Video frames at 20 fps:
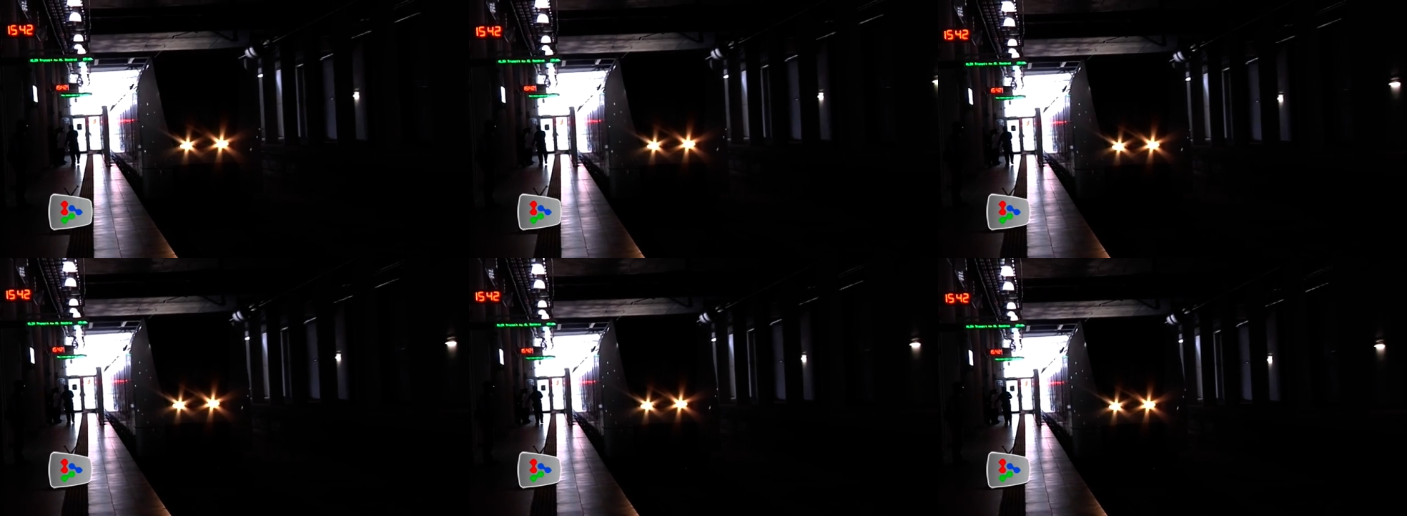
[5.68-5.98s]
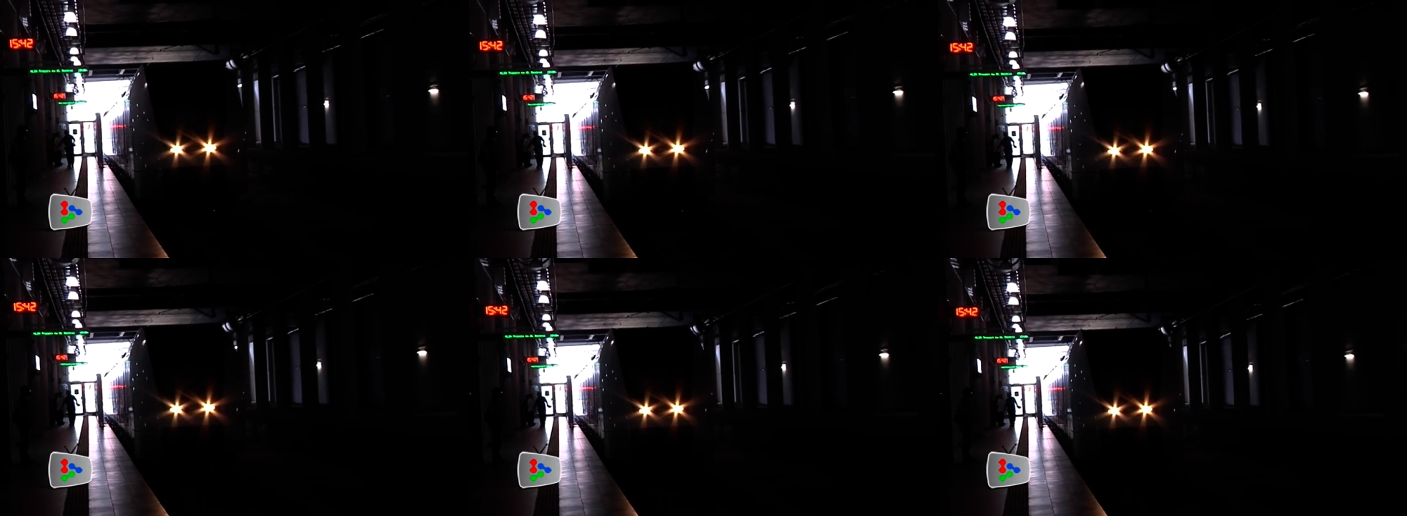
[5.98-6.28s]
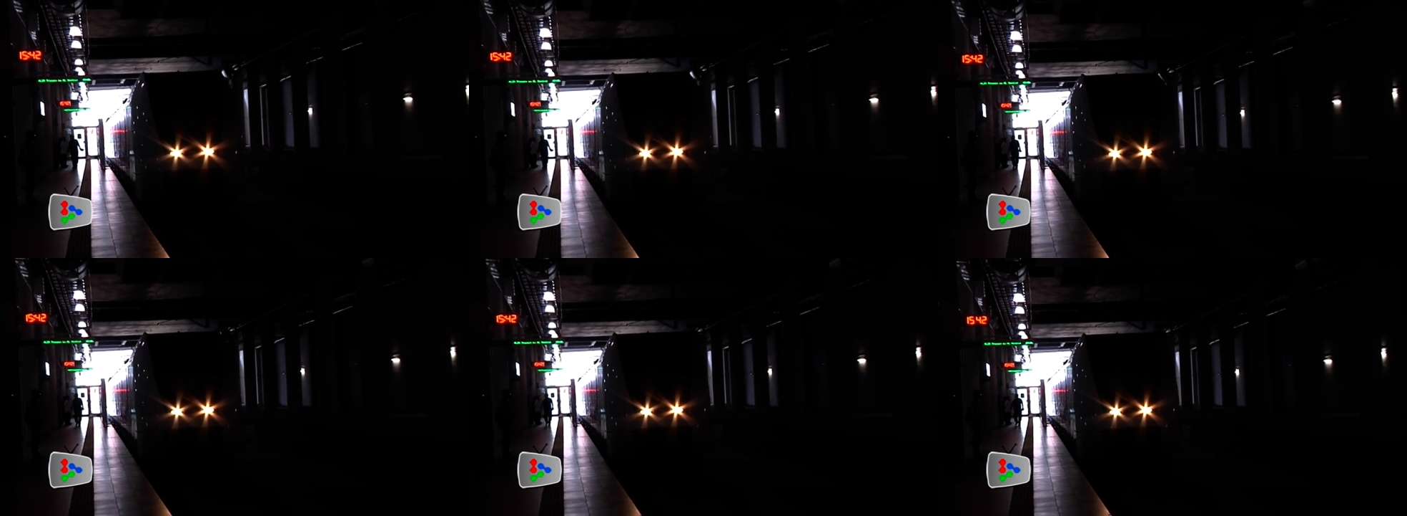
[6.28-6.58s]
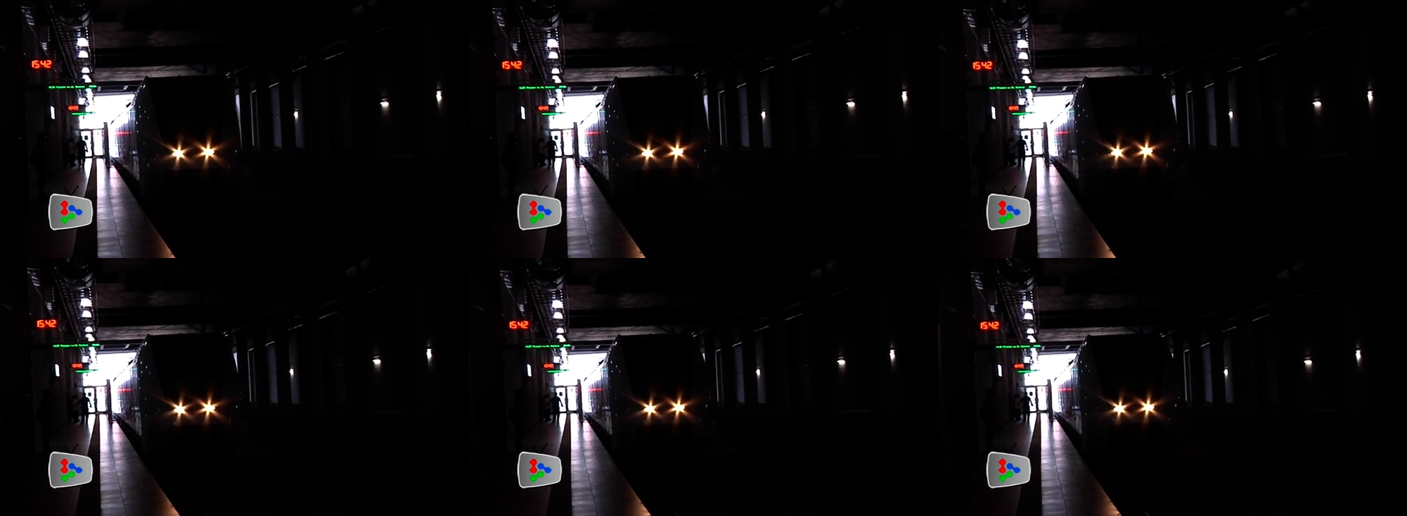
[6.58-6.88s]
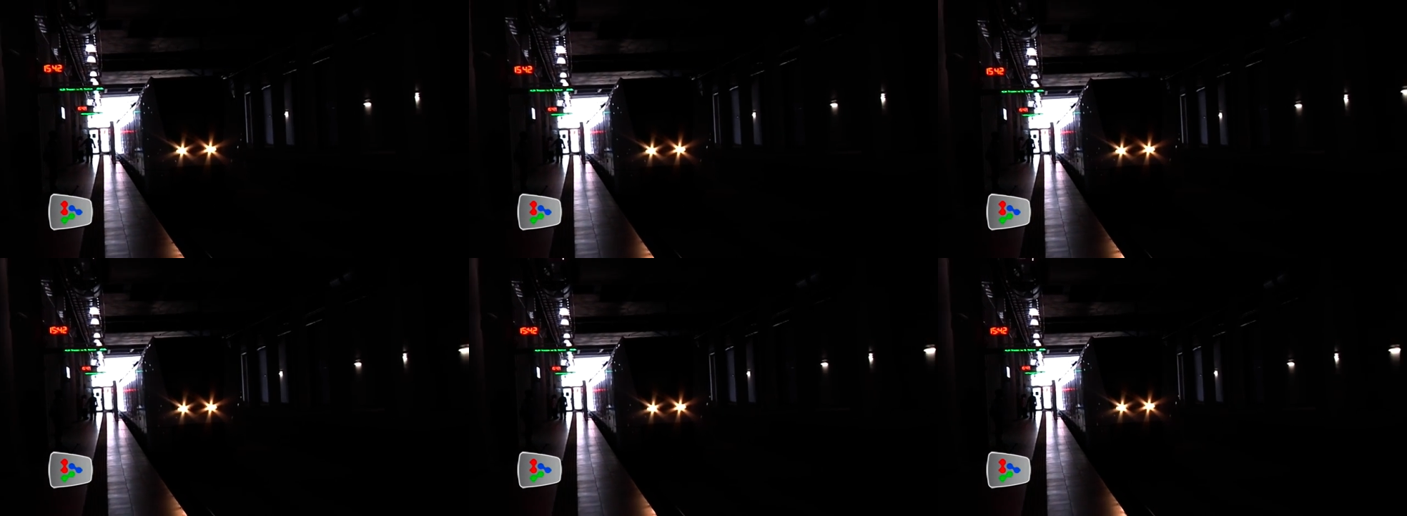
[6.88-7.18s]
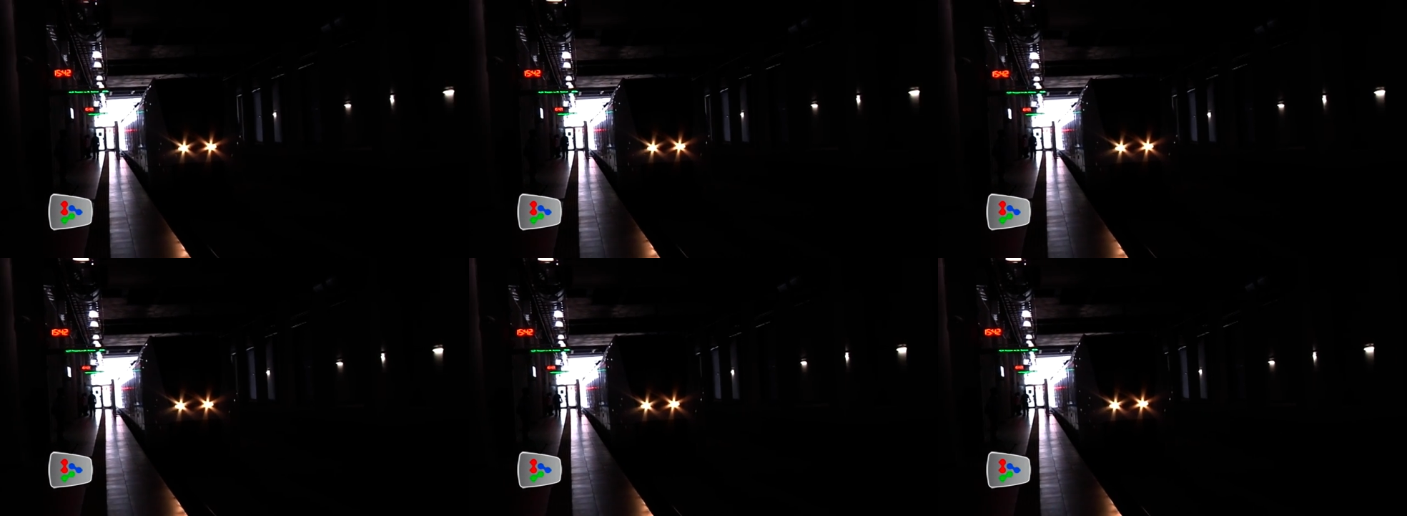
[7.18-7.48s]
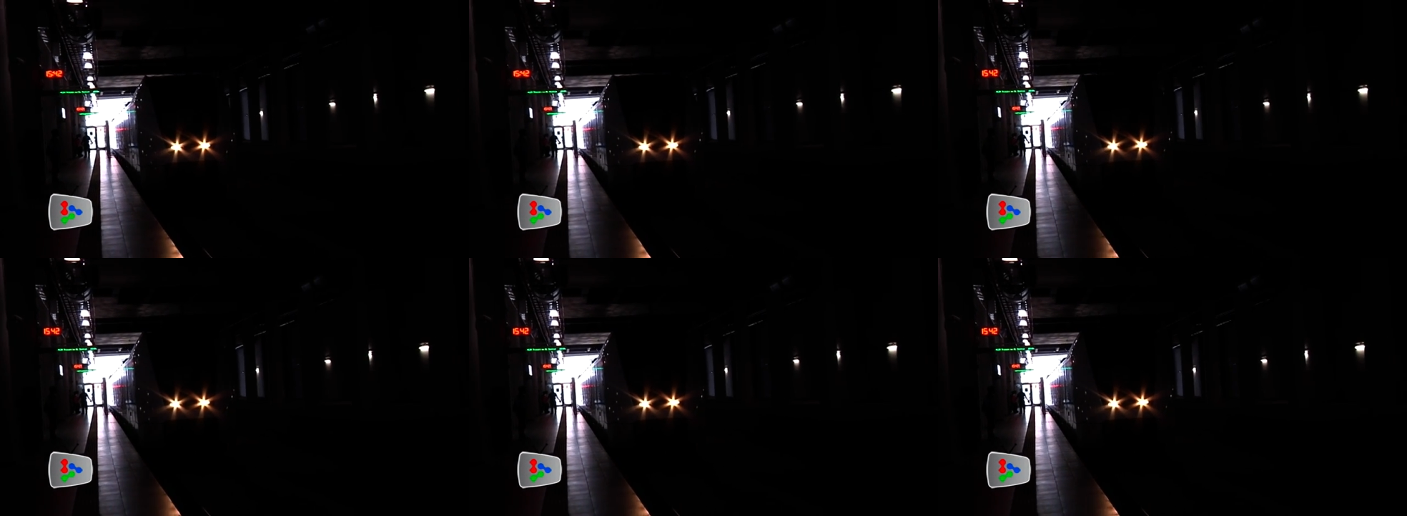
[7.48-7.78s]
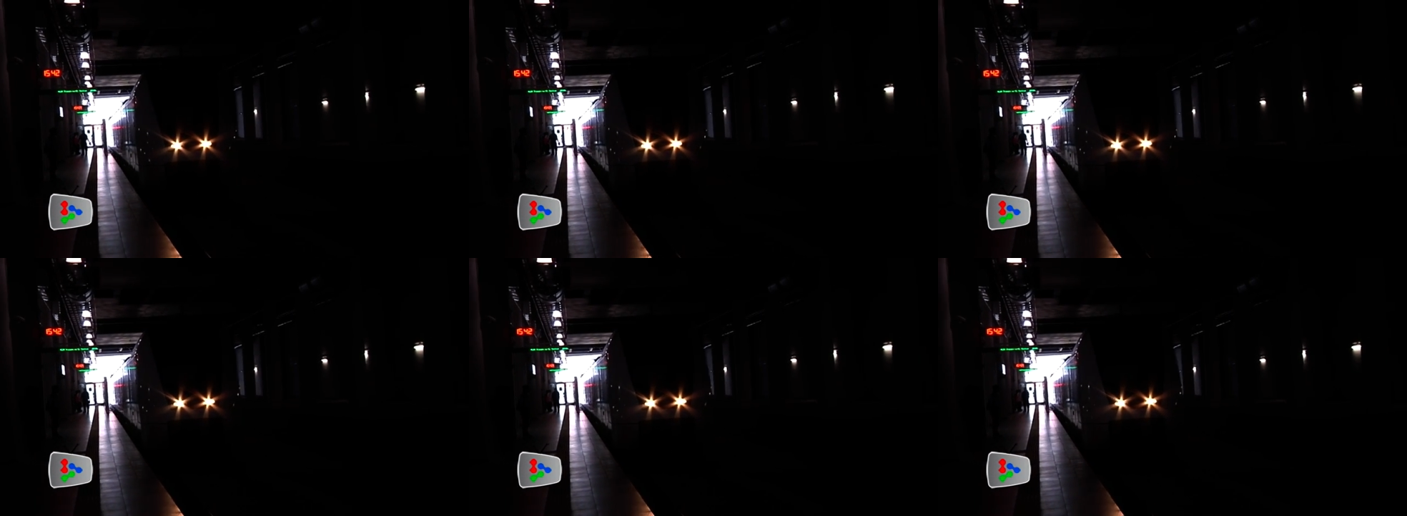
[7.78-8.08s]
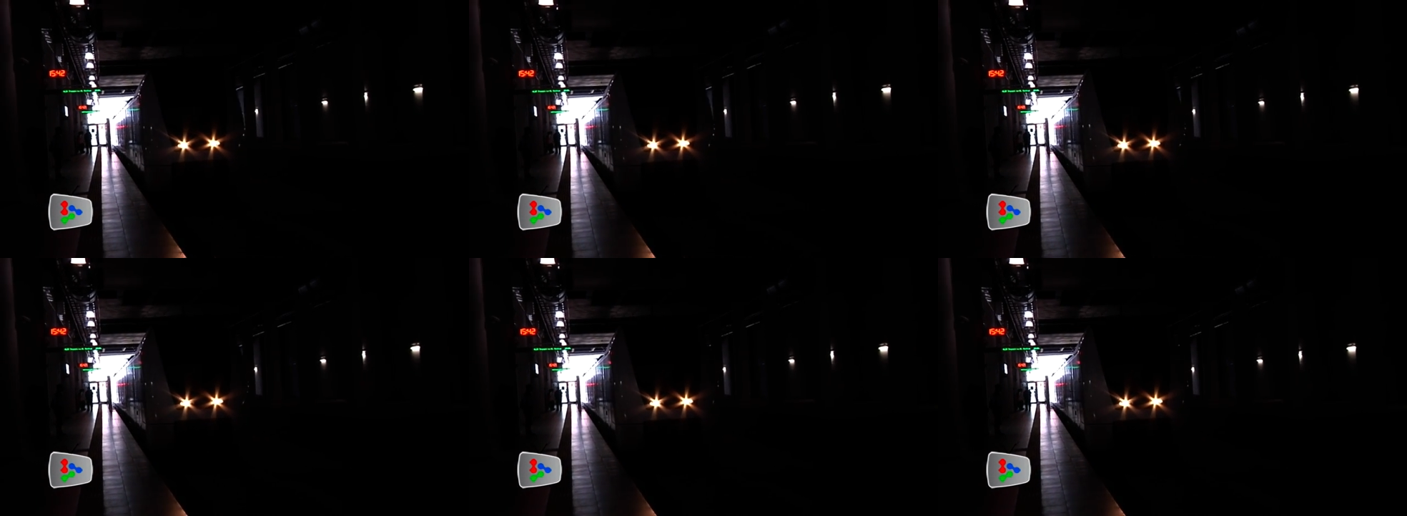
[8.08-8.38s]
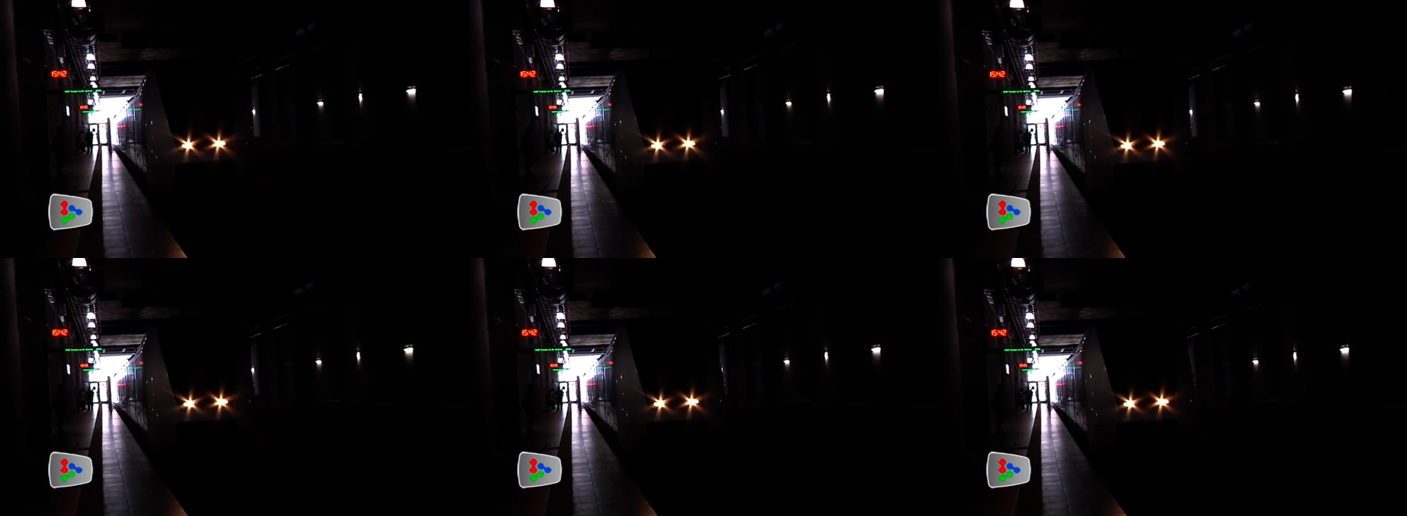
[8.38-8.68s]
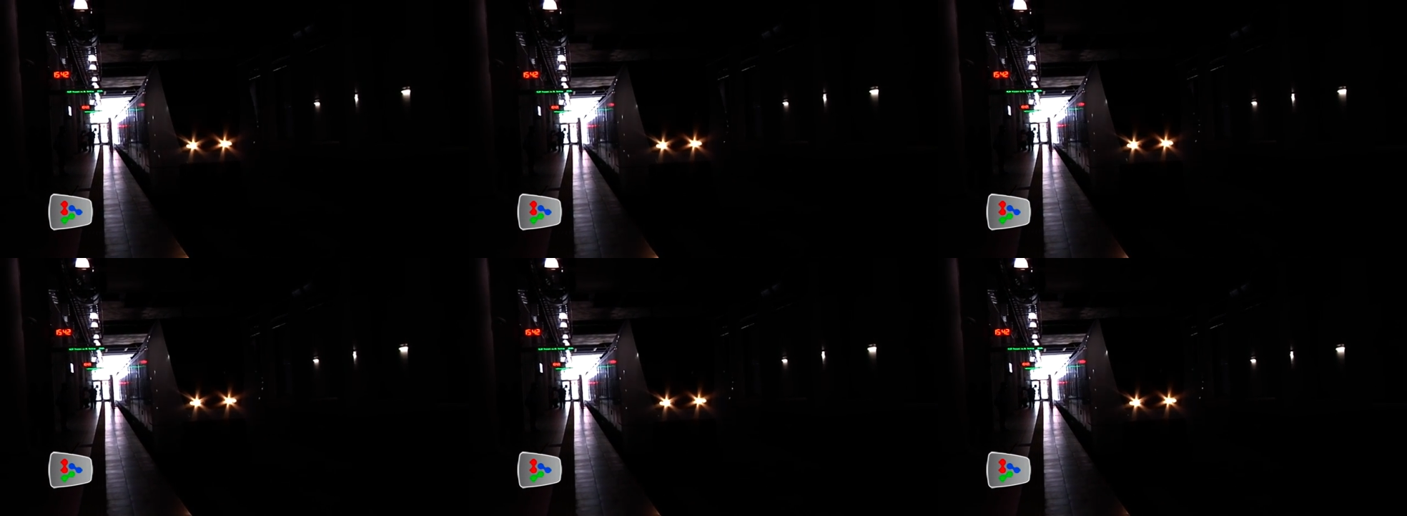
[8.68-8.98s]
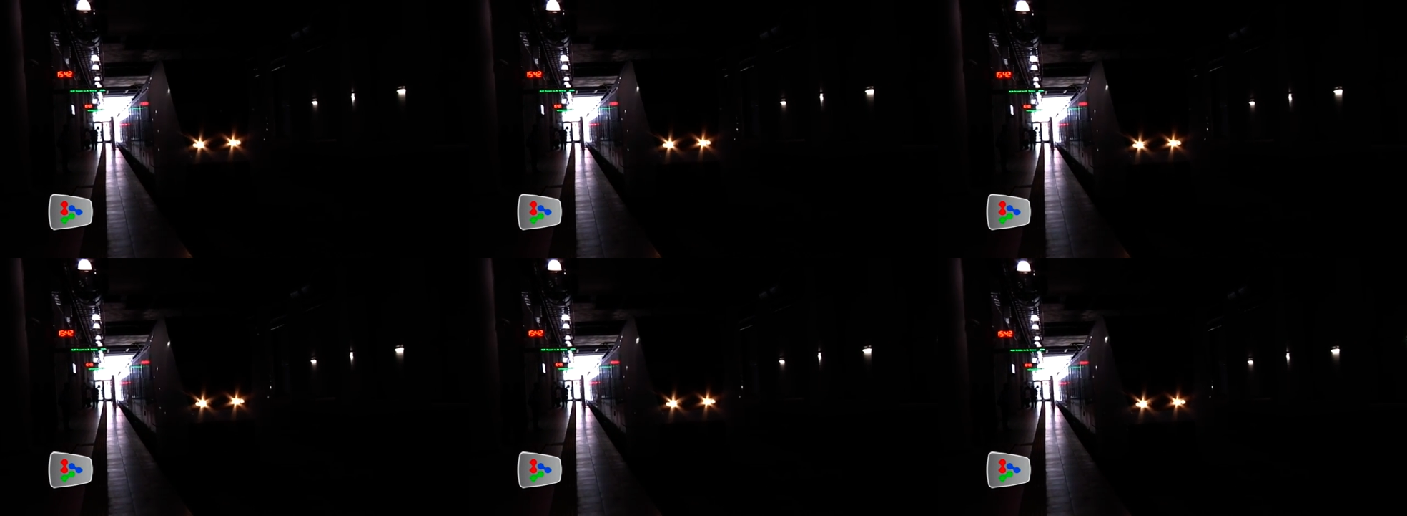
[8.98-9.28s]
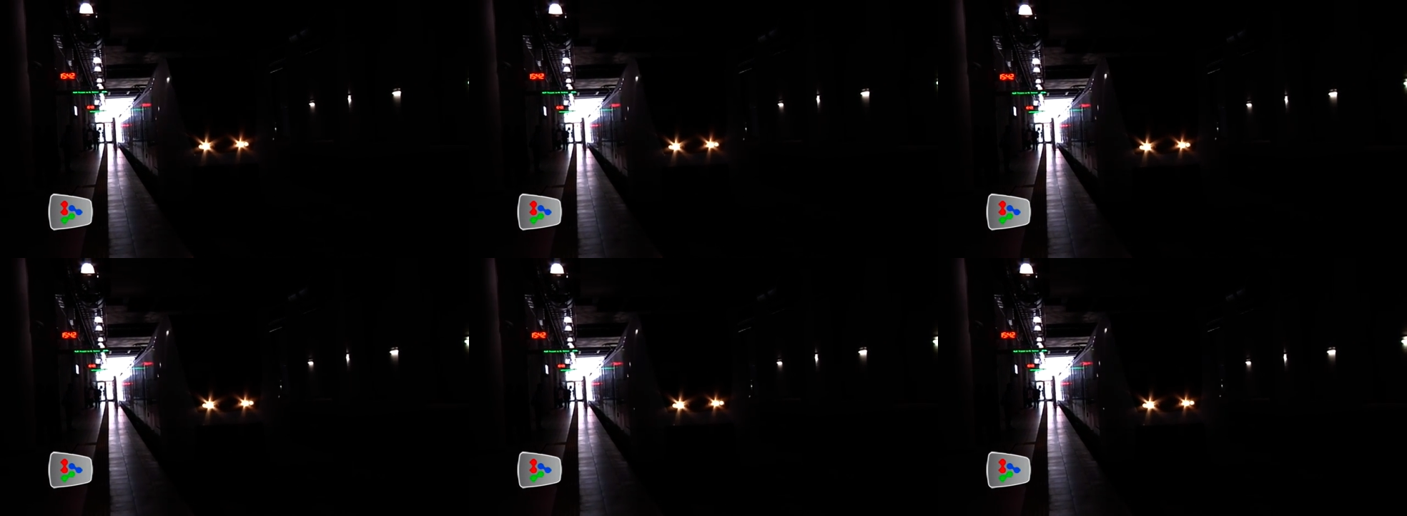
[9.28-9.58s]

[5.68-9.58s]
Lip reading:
No face is visible, so there are no lips to read.